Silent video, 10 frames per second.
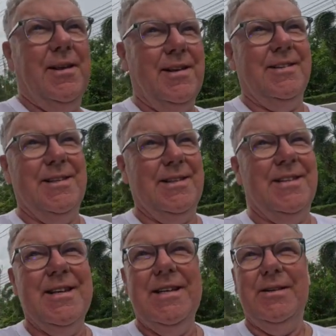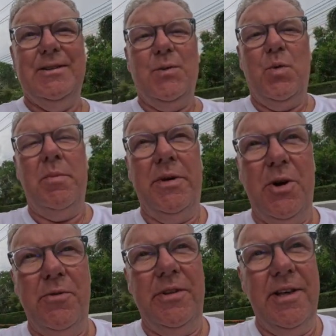There's a woman
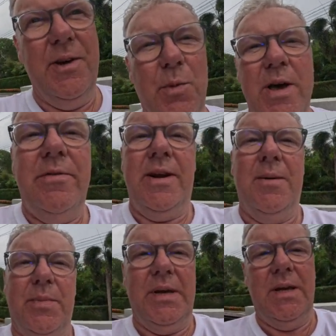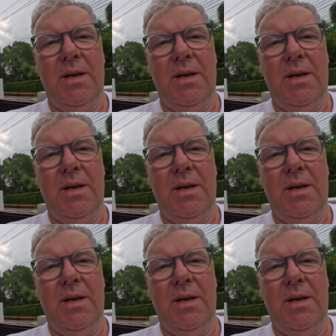over there waving at me.